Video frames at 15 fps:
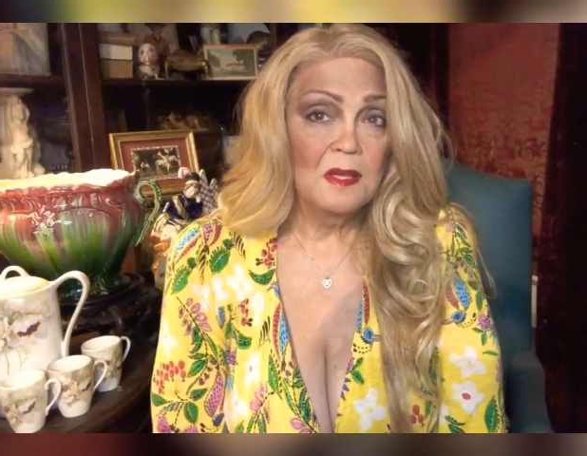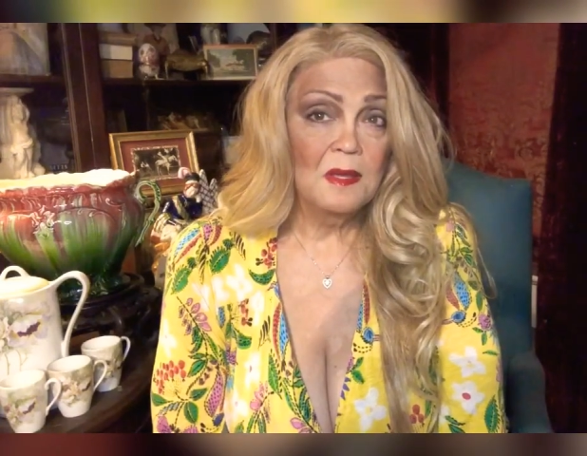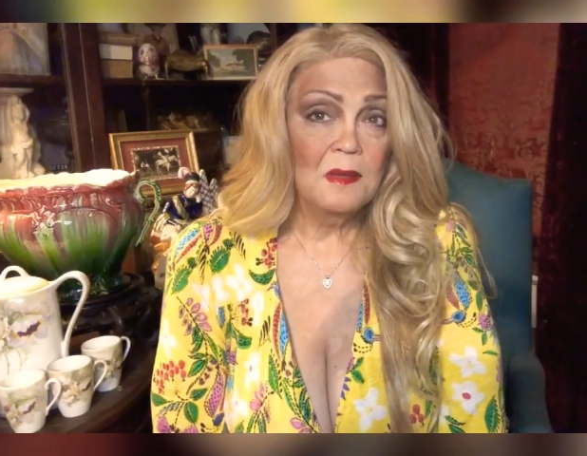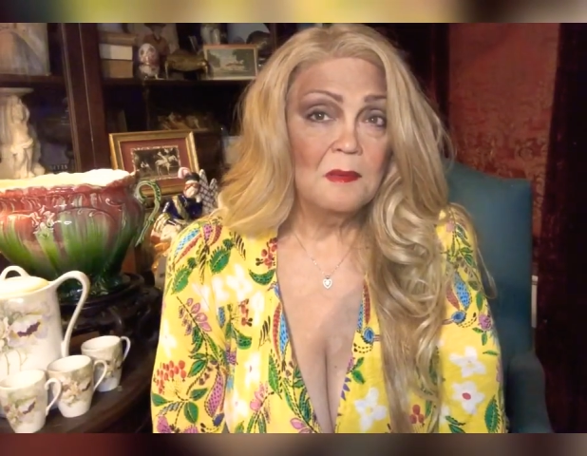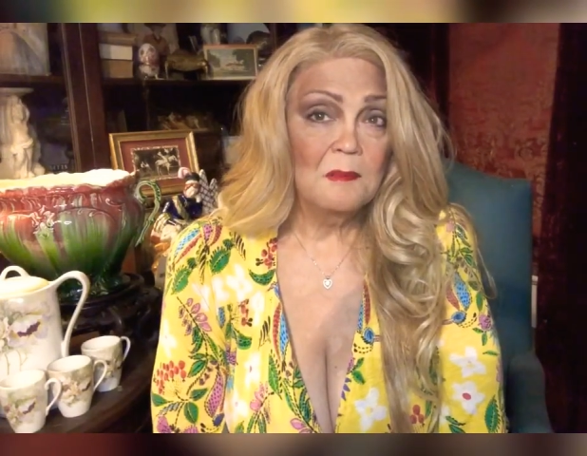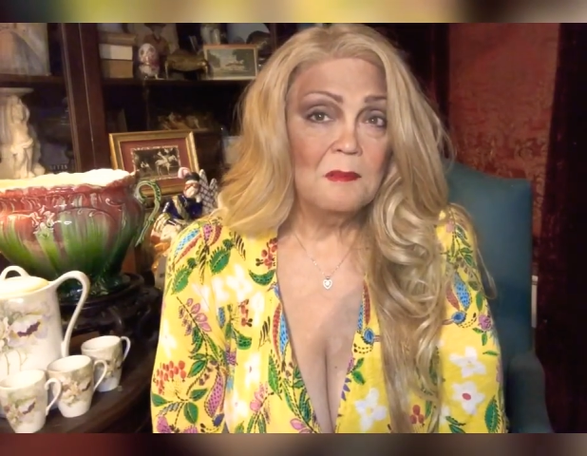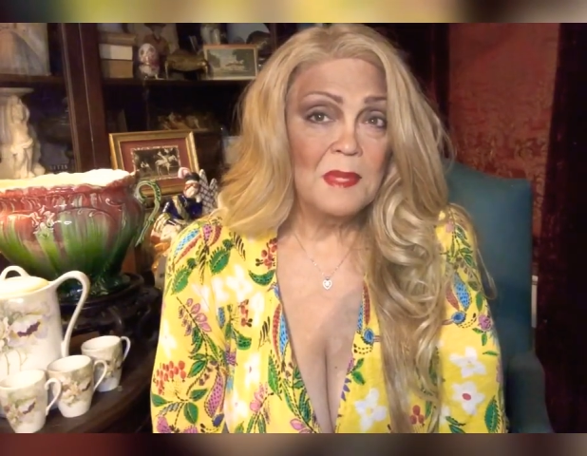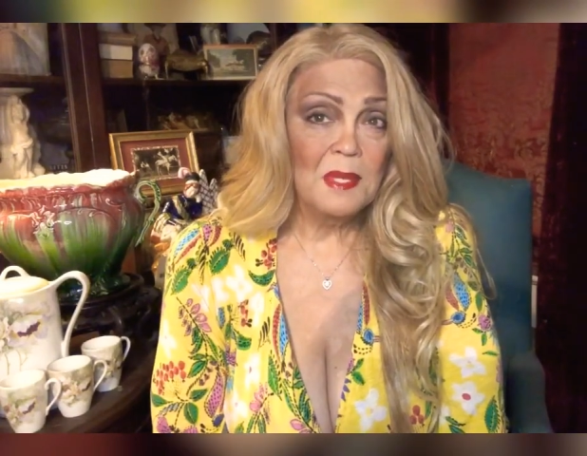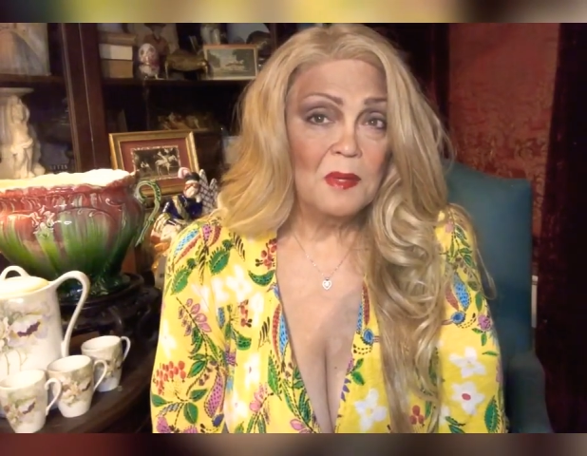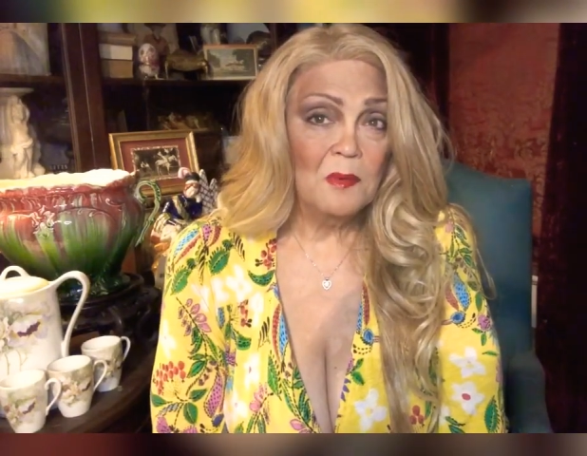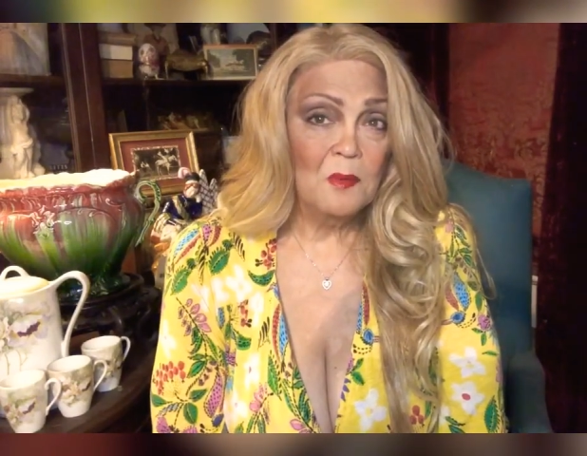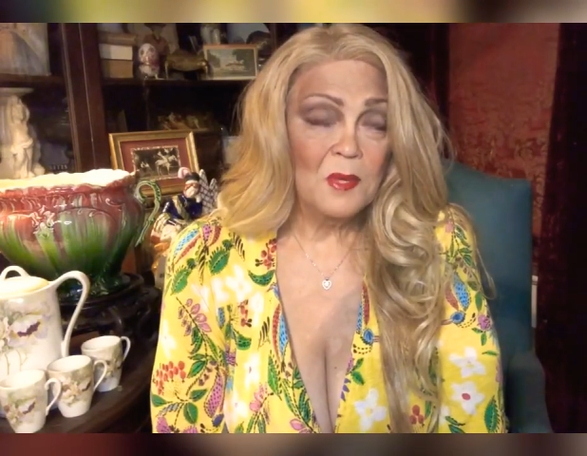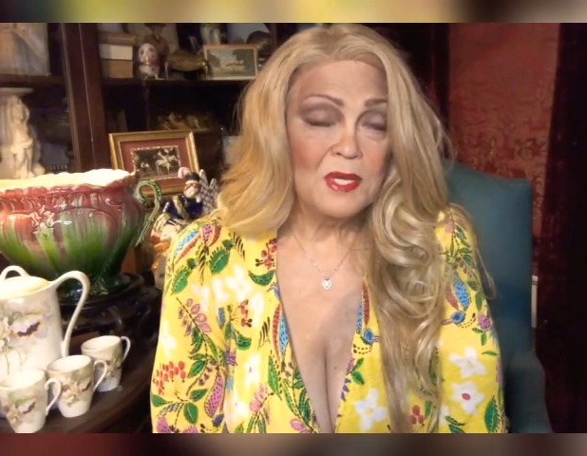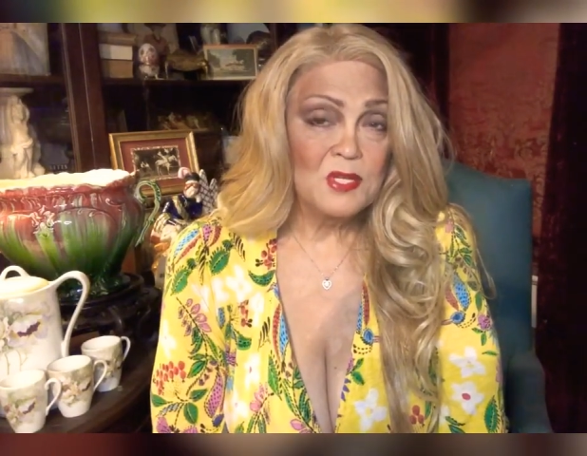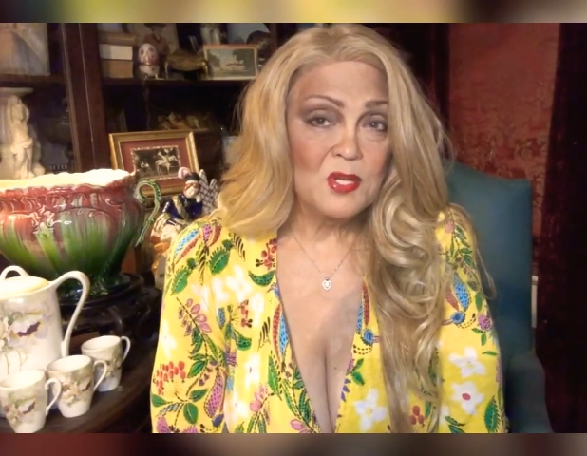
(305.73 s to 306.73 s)
mental
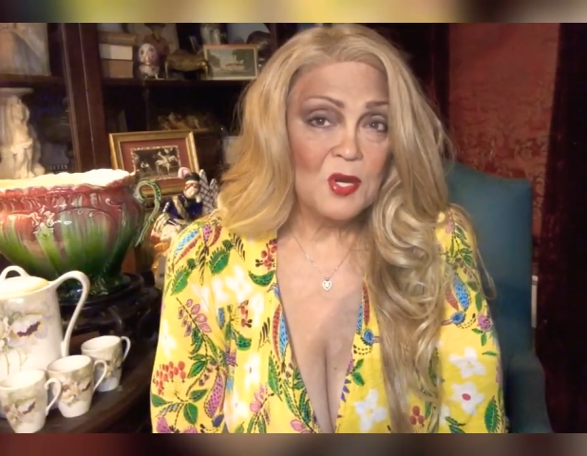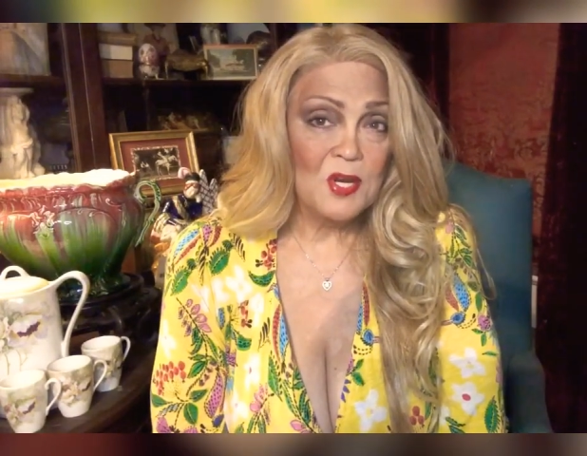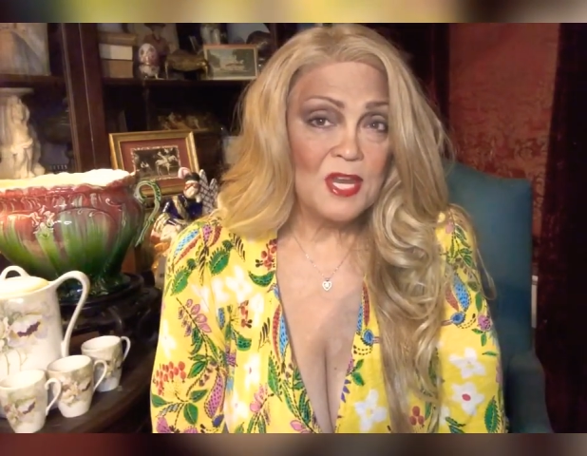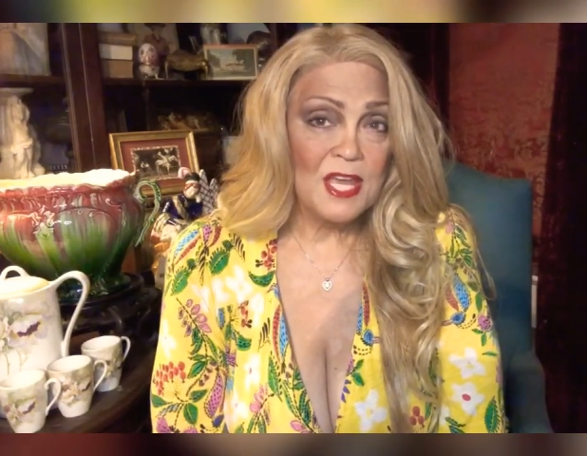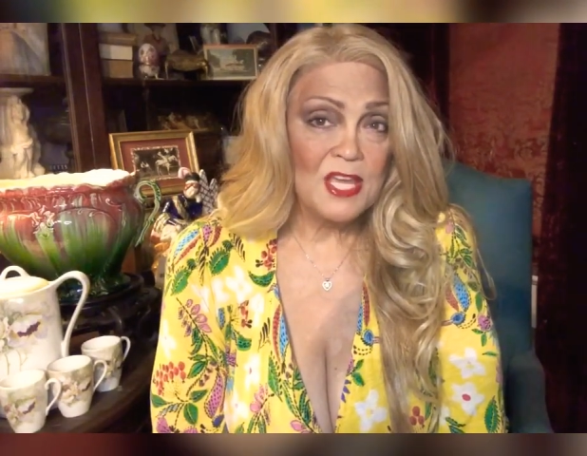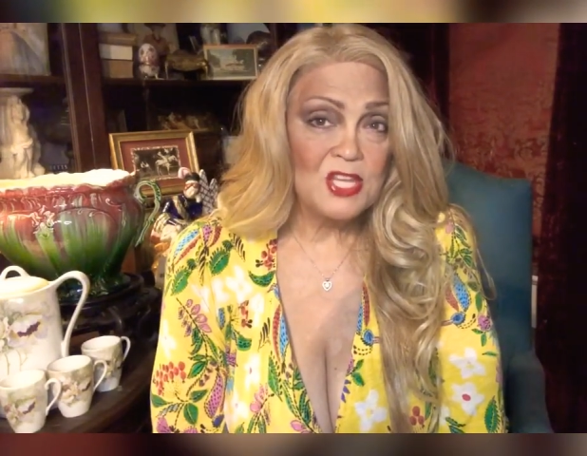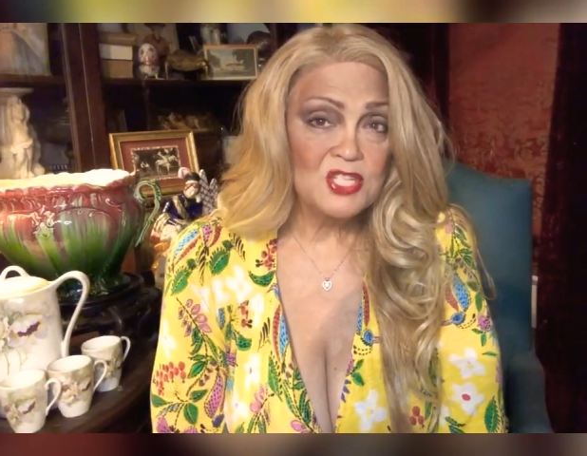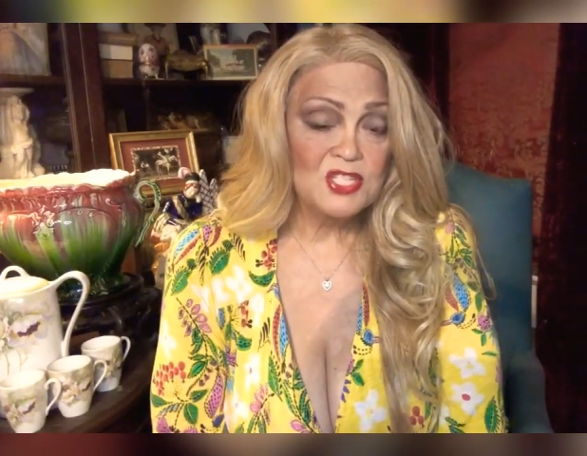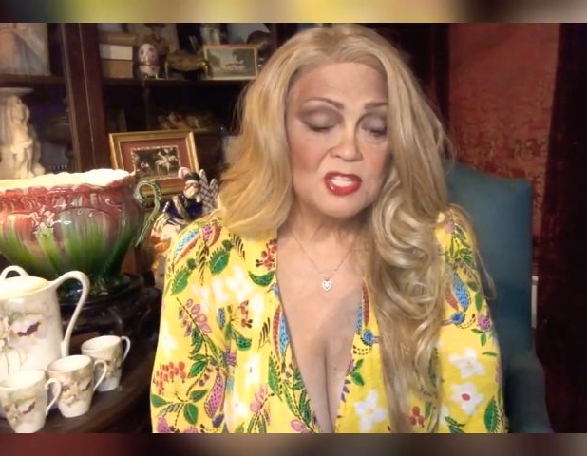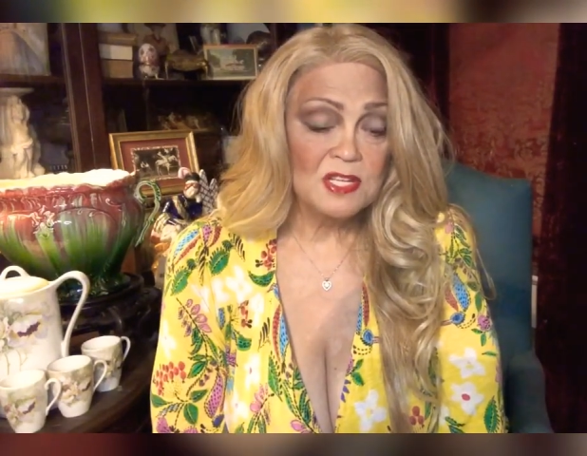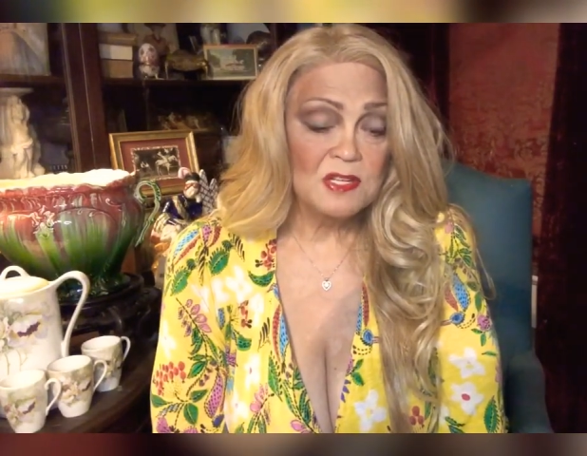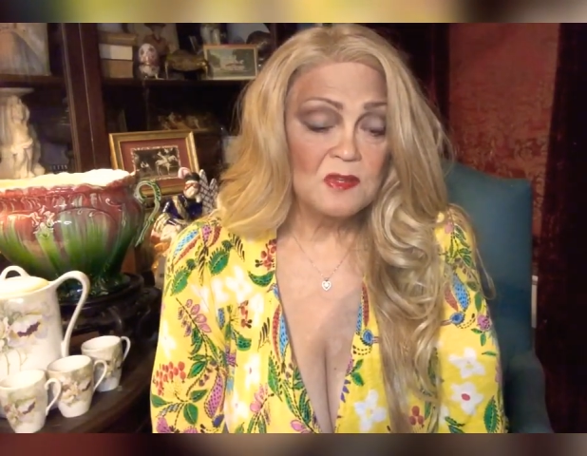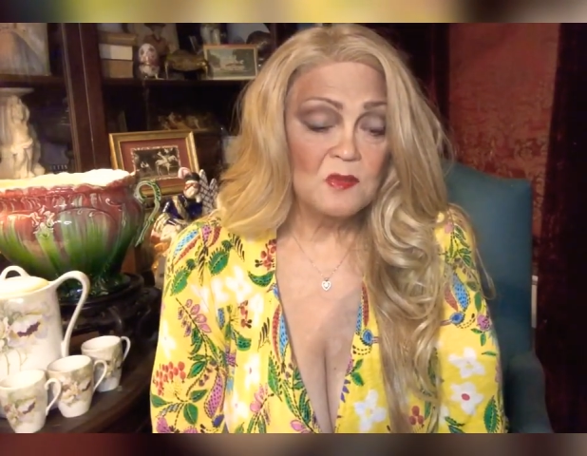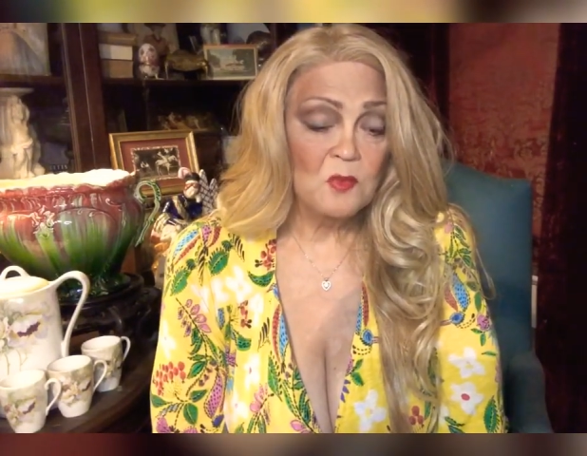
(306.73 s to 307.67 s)
retardation,